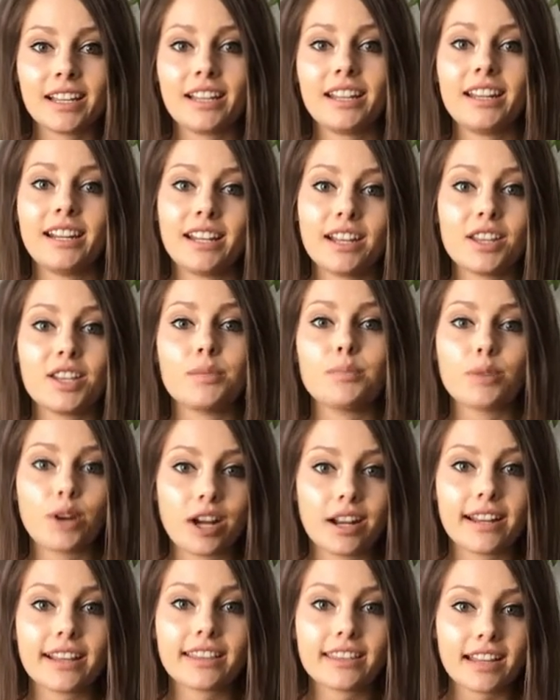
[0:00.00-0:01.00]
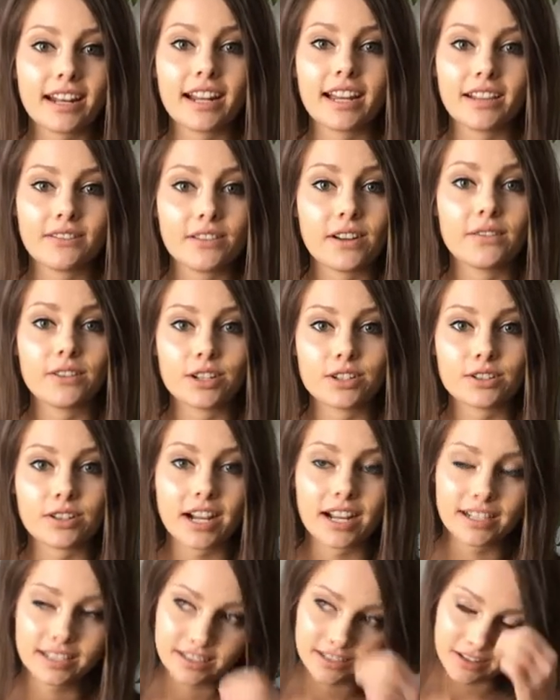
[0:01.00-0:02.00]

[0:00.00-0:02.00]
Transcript: any other product that I have ever tried.